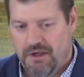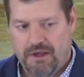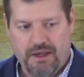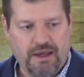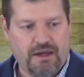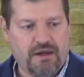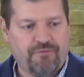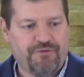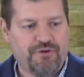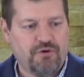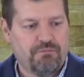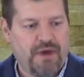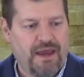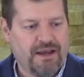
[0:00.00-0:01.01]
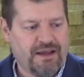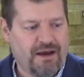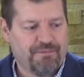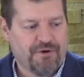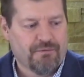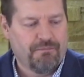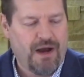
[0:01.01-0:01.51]
And if you make
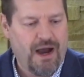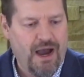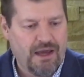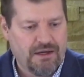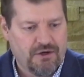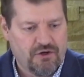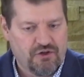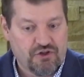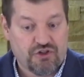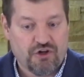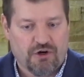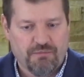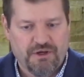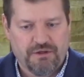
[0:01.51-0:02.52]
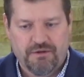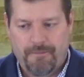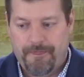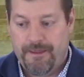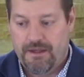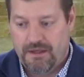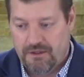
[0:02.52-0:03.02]
up your mind and you
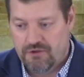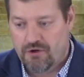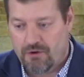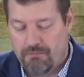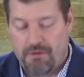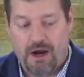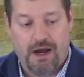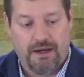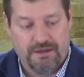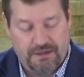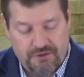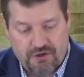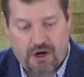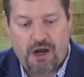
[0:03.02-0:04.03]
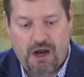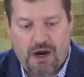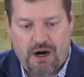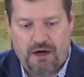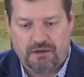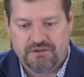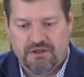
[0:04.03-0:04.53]
determine in your mind, in your
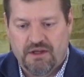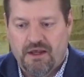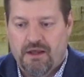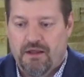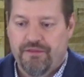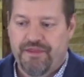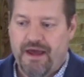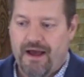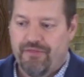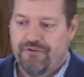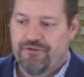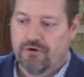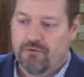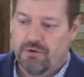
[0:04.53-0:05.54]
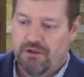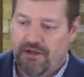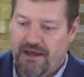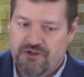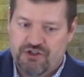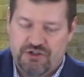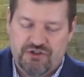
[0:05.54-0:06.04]
heart, that your
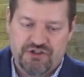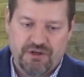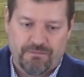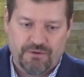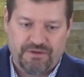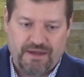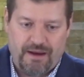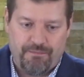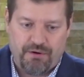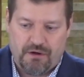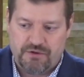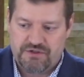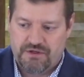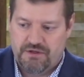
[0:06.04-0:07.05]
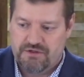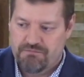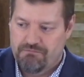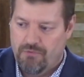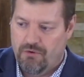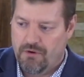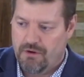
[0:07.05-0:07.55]
relationship with that person is
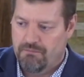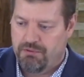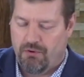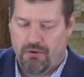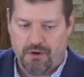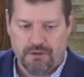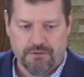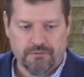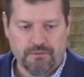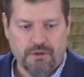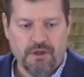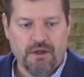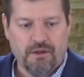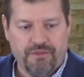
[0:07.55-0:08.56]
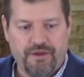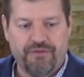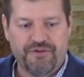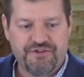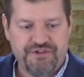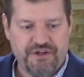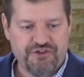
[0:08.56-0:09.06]
more important than
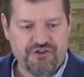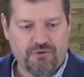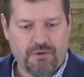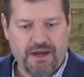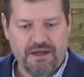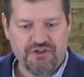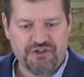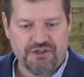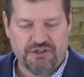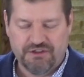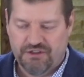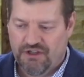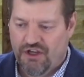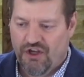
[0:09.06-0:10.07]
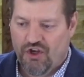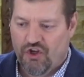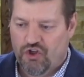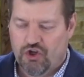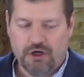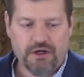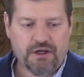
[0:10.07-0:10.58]
the situation,
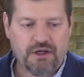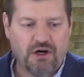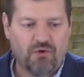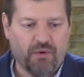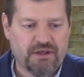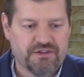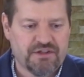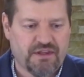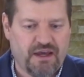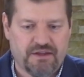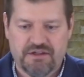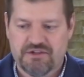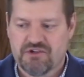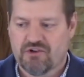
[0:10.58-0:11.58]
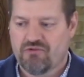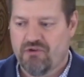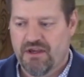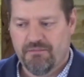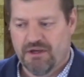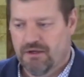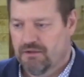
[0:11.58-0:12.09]
you're going to go into that
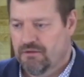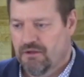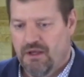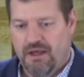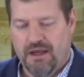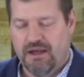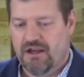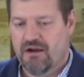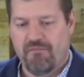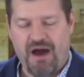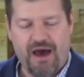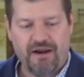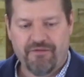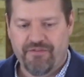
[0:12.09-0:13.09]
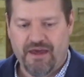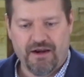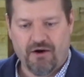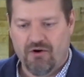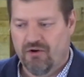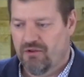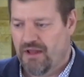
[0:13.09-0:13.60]
disagreement and come out of that
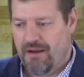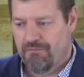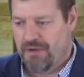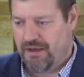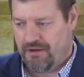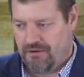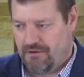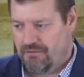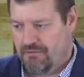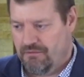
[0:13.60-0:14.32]
a whole lot better